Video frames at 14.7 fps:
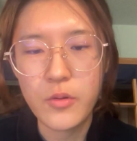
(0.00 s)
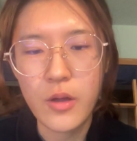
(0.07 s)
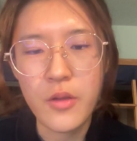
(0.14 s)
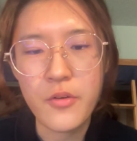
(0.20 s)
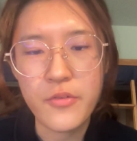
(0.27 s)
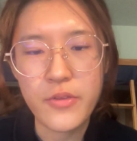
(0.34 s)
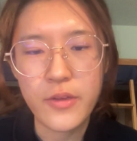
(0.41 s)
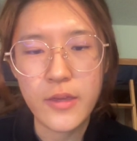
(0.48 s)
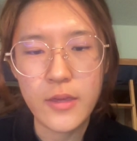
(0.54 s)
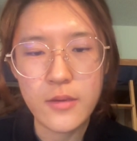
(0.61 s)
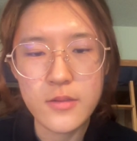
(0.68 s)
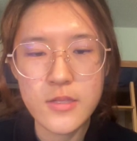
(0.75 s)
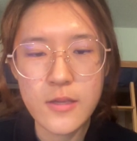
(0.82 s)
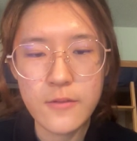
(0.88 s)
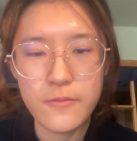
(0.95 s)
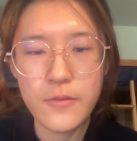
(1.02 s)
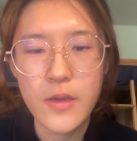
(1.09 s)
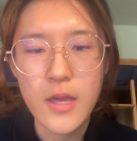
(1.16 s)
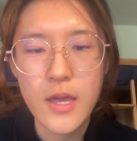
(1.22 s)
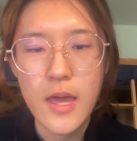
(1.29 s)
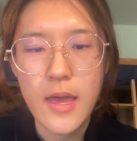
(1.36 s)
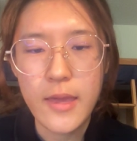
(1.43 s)
under the guise of
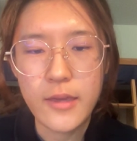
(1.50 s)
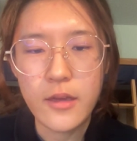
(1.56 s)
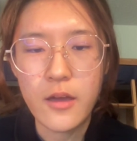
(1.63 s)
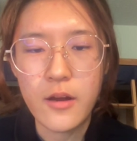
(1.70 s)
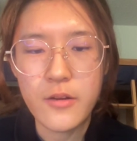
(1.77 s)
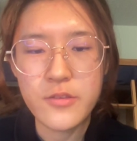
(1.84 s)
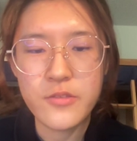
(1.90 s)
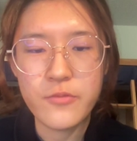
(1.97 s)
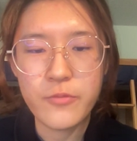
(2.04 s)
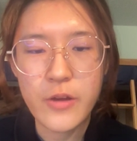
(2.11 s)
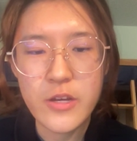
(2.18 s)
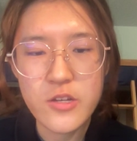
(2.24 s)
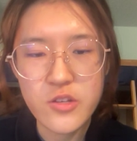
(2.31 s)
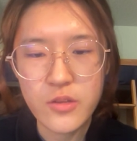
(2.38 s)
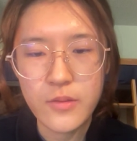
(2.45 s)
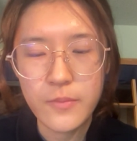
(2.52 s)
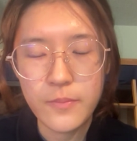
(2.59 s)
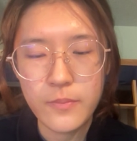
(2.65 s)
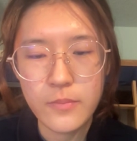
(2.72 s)
incarceration.